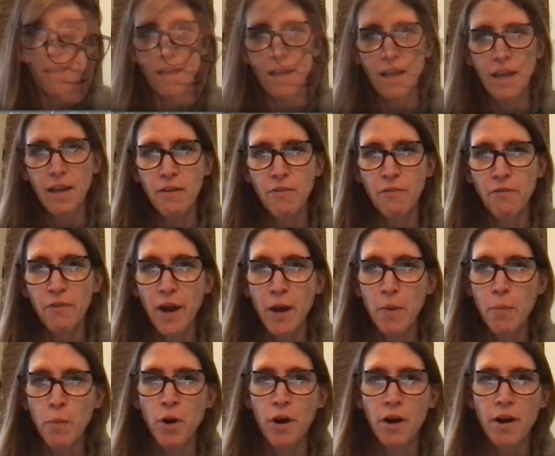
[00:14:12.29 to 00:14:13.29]
in a
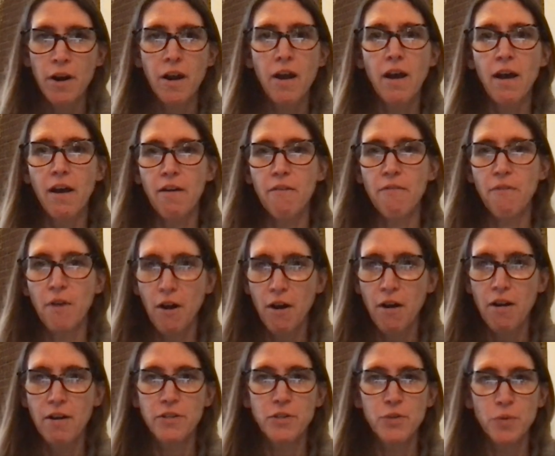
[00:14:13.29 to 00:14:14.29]
framework of
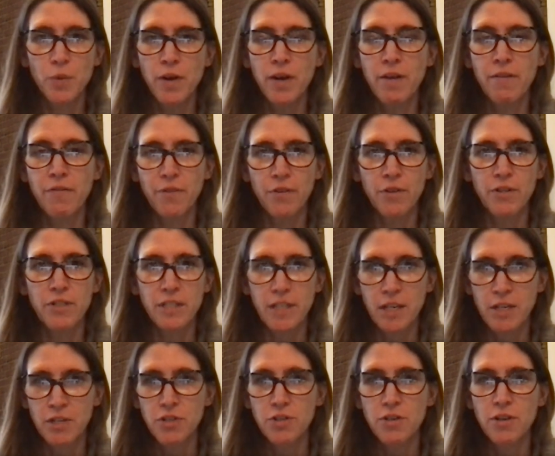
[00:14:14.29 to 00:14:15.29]
our 21st
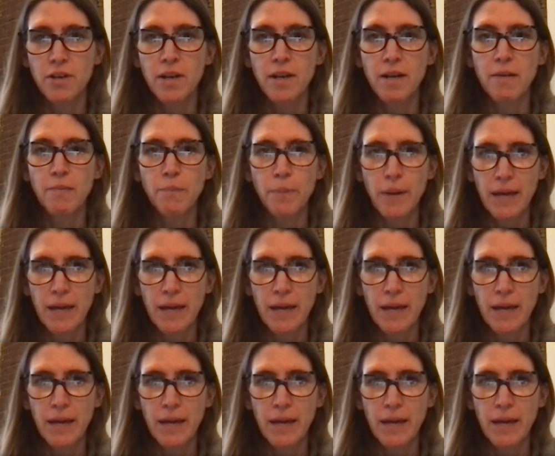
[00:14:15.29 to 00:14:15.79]
century